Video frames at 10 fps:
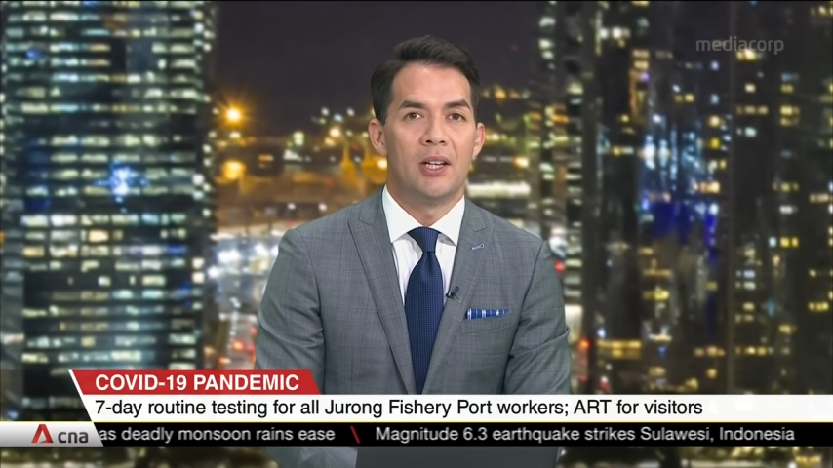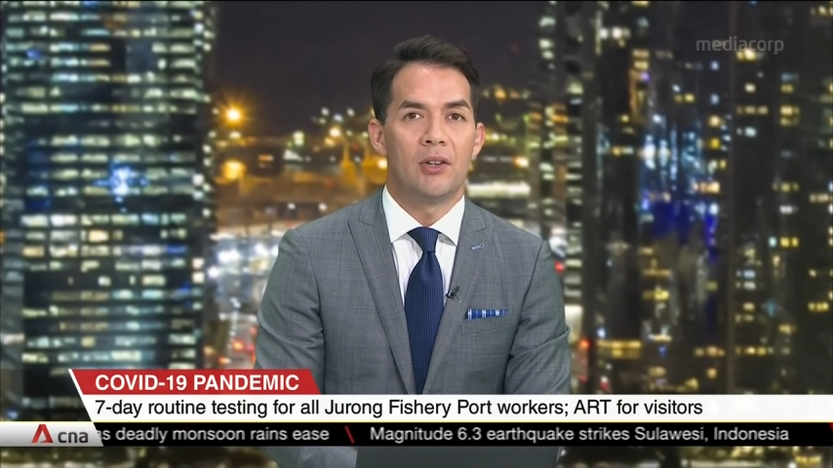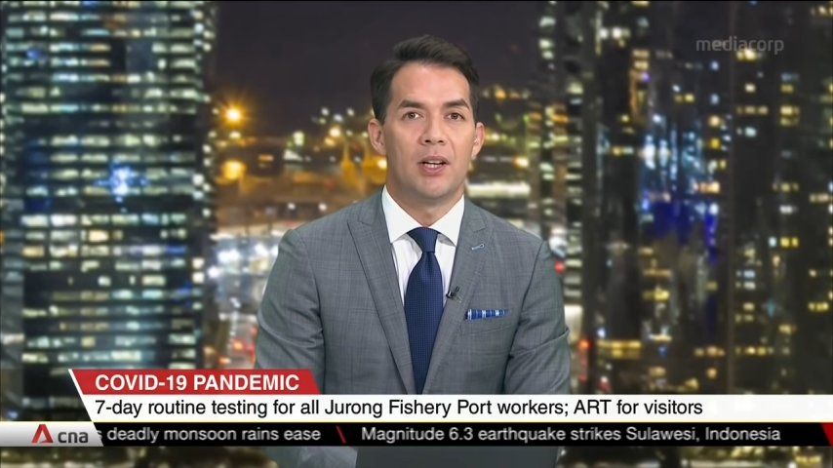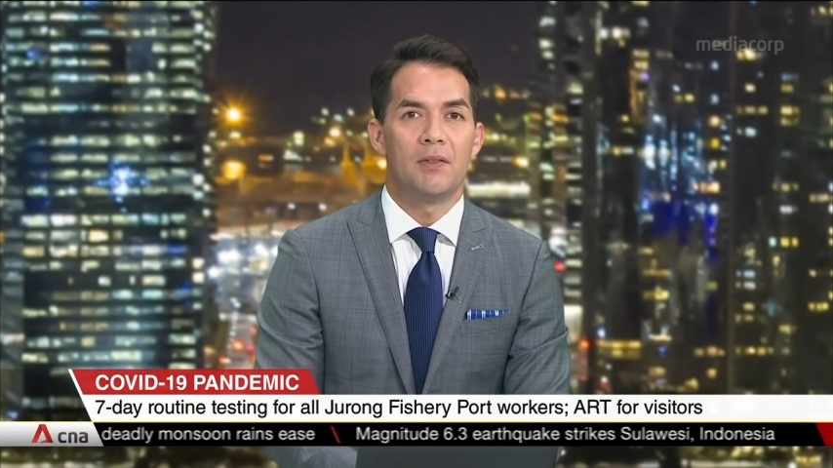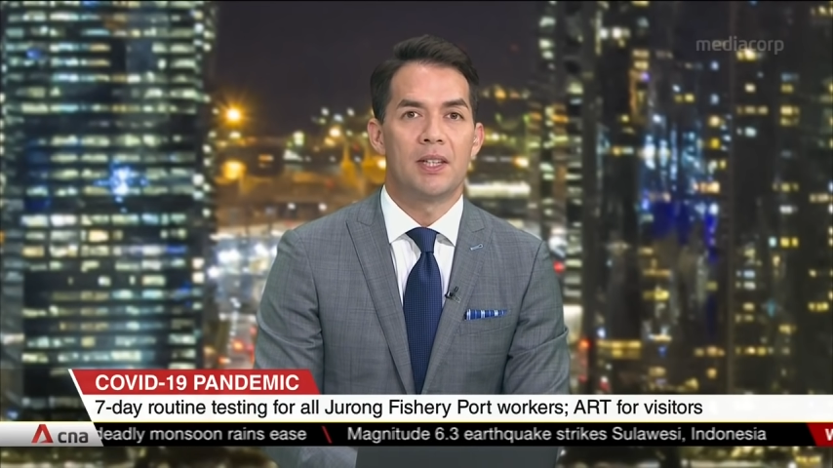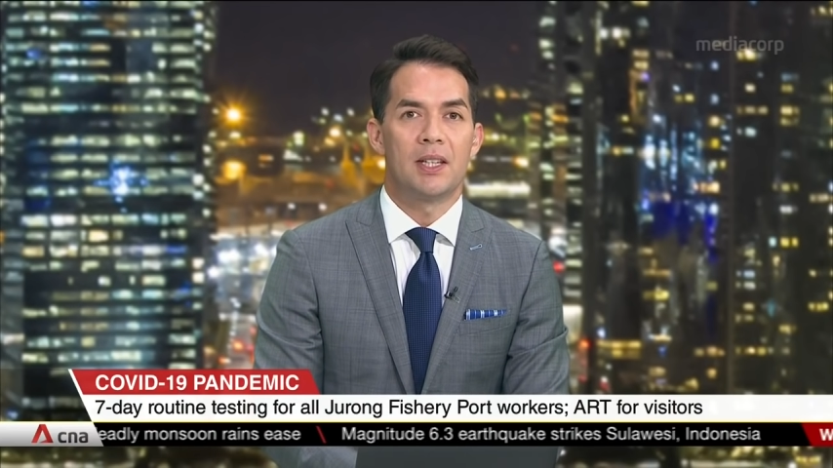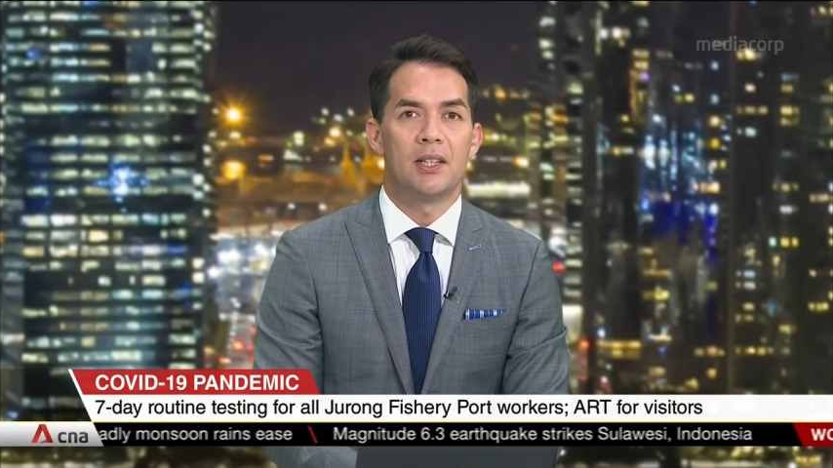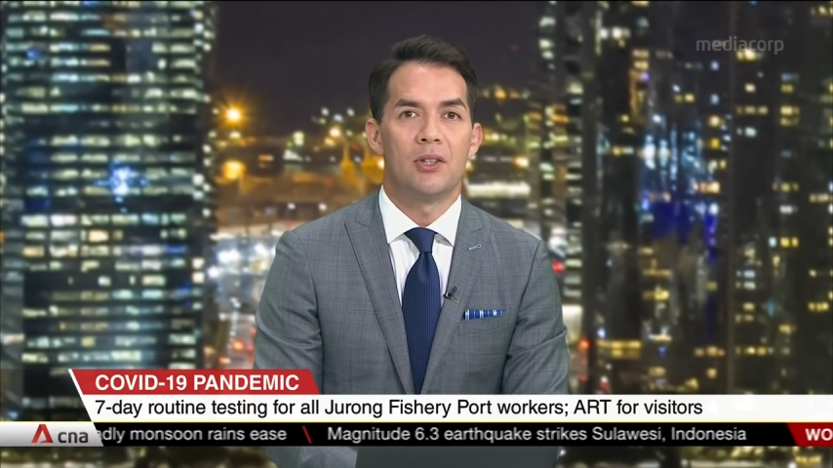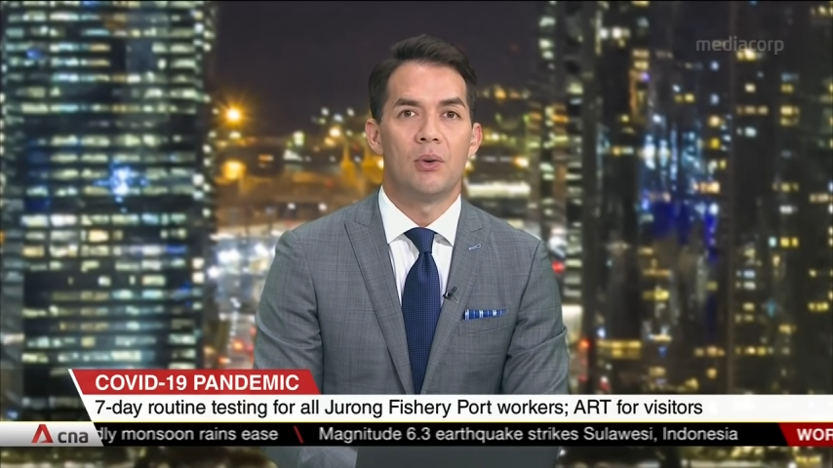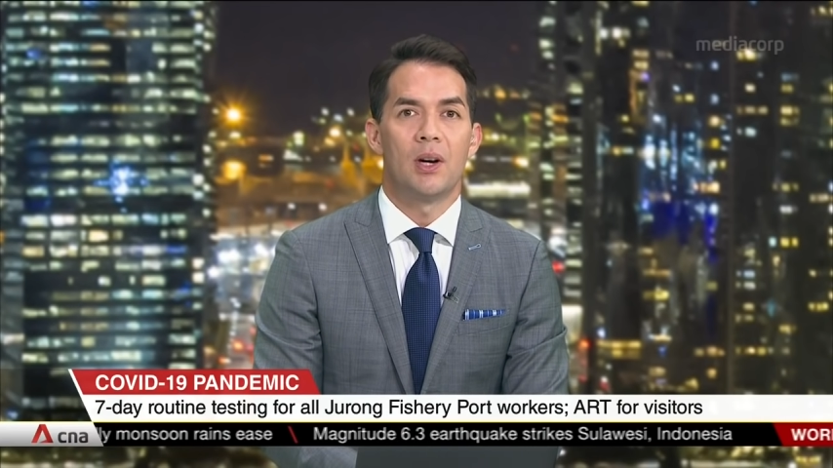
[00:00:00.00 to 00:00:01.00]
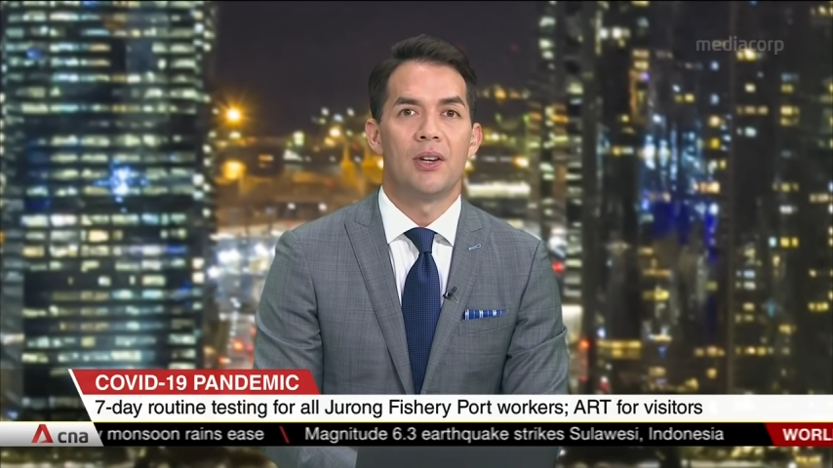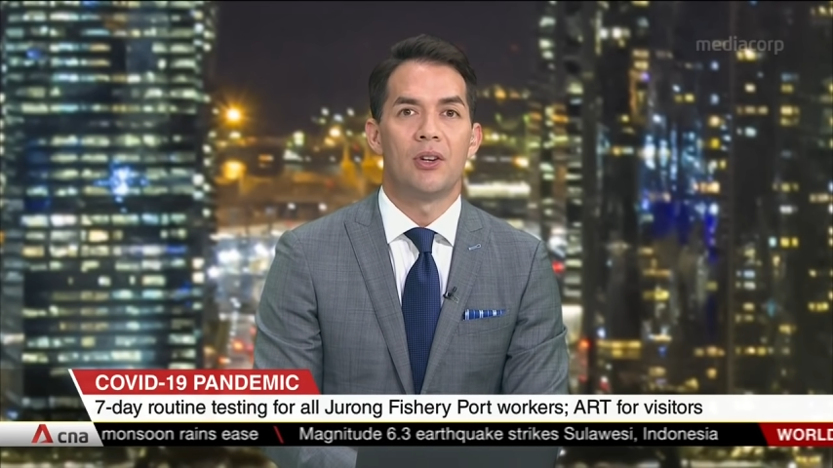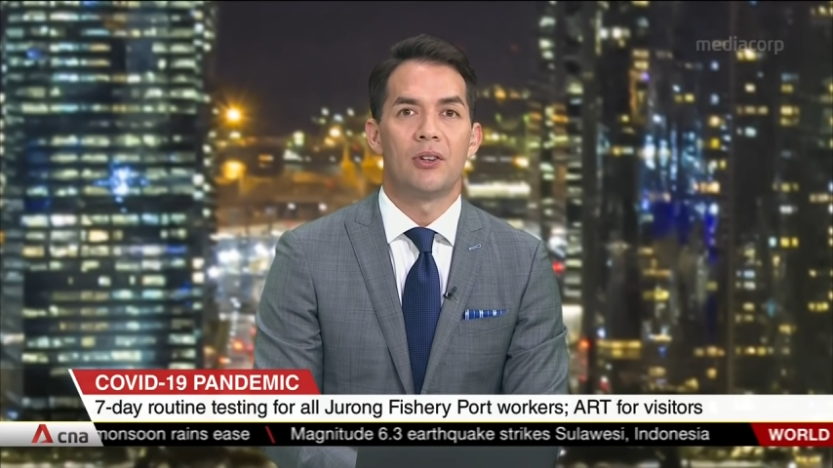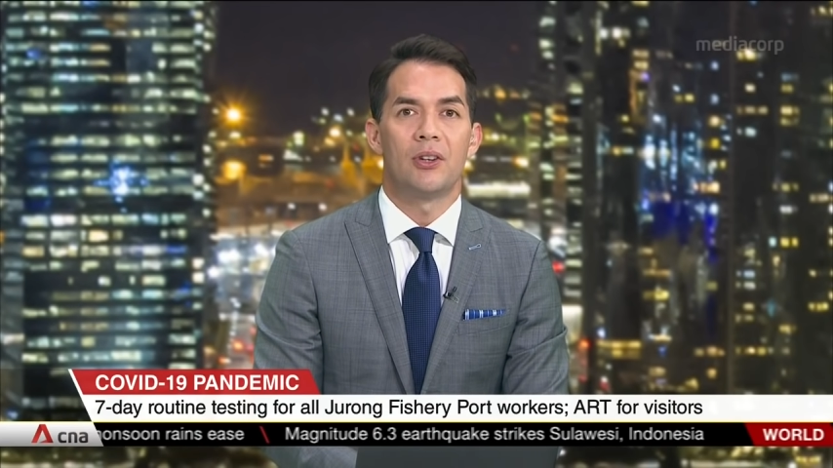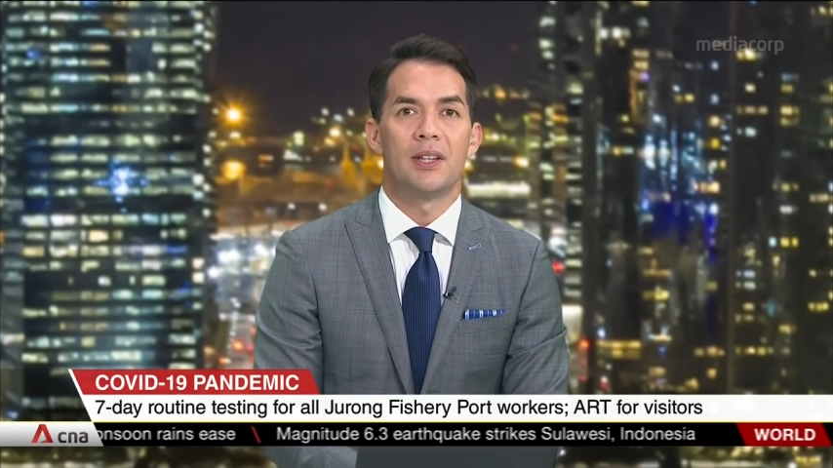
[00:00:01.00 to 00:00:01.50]
Trade visitors who are
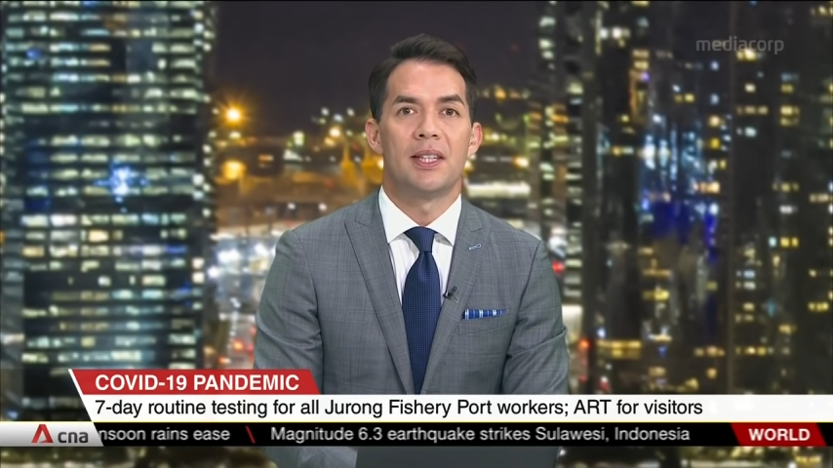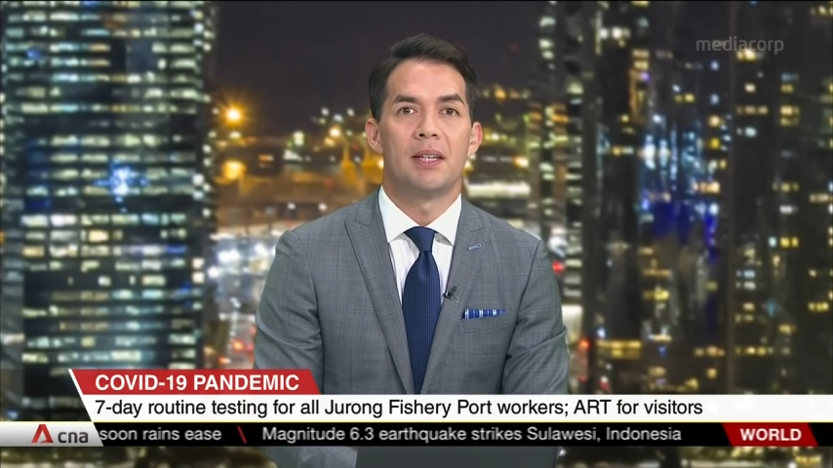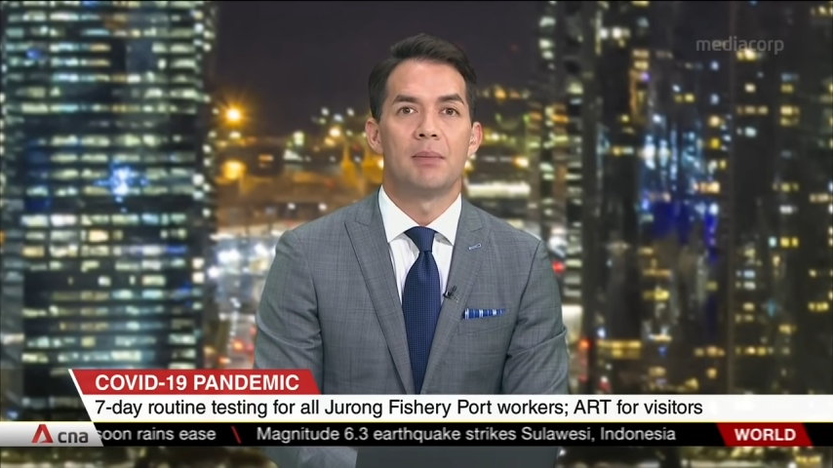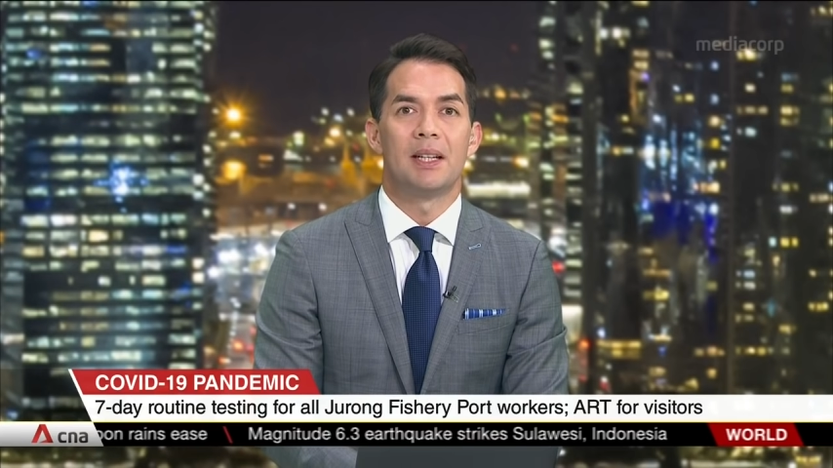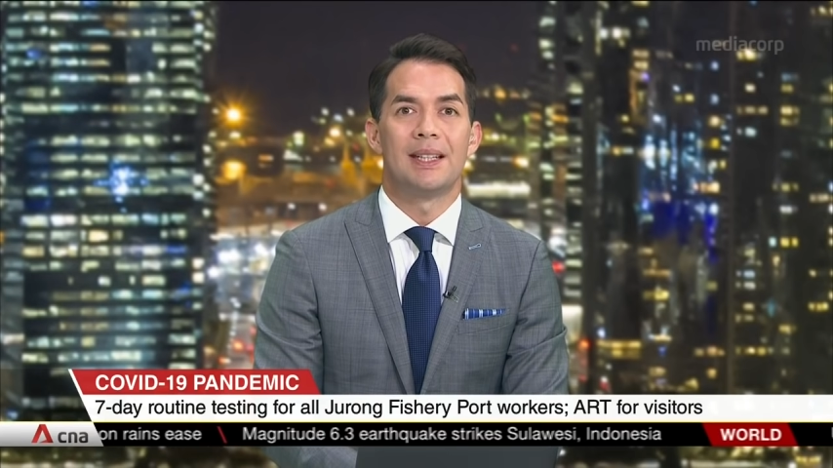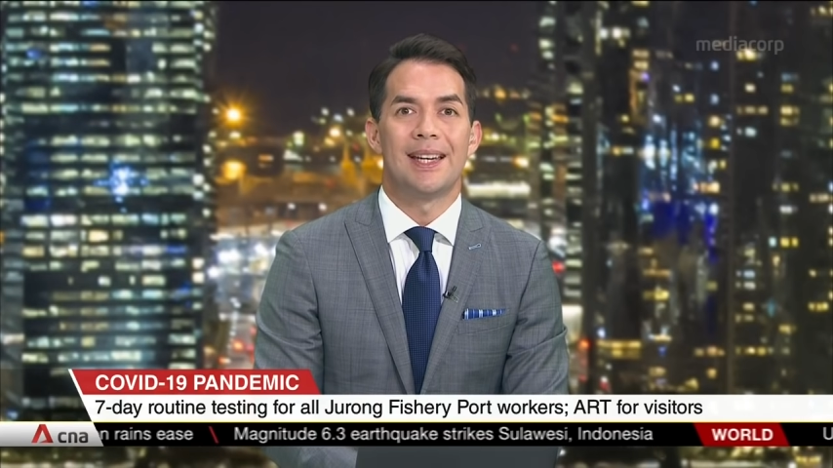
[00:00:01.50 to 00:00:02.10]
not on a similar